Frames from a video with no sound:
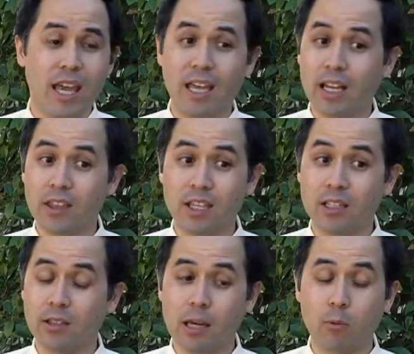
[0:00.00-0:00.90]
And I think
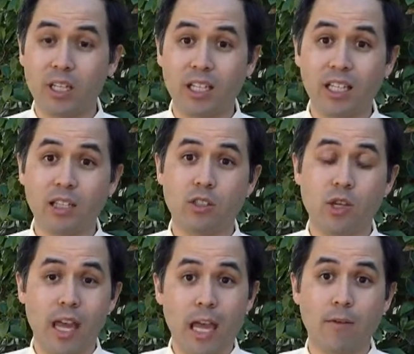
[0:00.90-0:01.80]
that we need
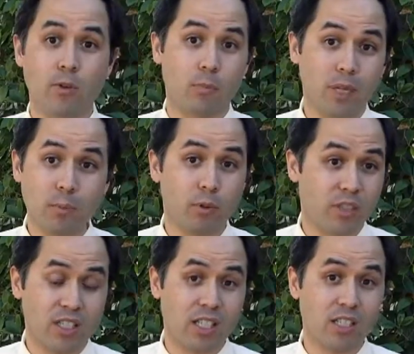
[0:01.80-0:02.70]
to have the people
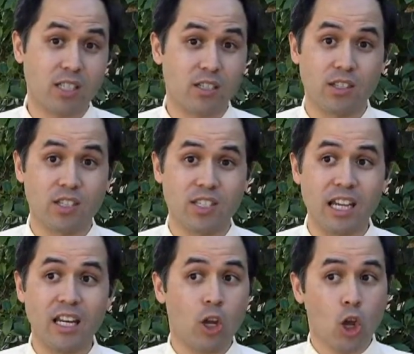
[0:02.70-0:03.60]
and the citizens of this
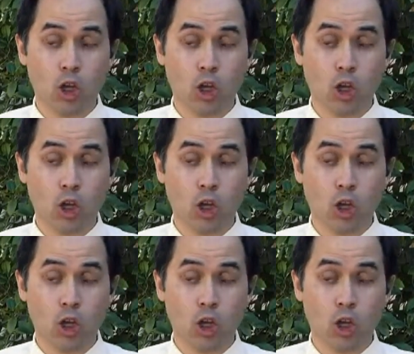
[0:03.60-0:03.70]
state